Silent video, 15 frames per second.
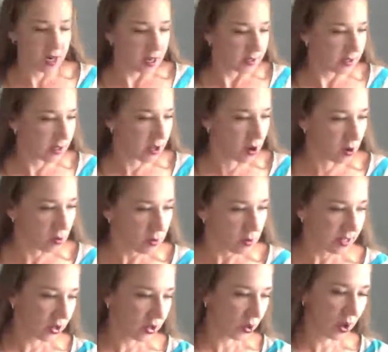So
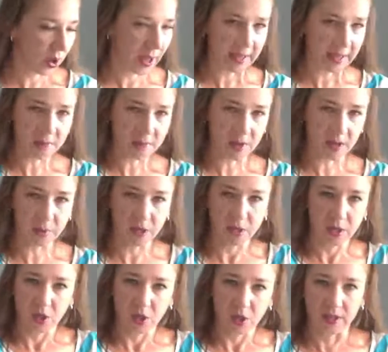I came up
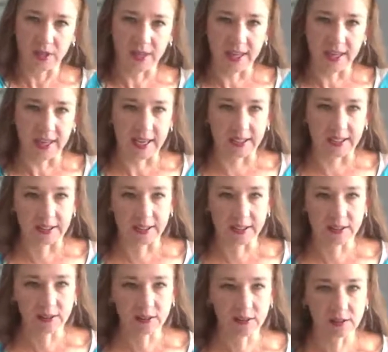with a
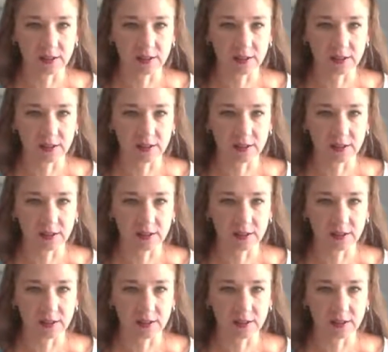little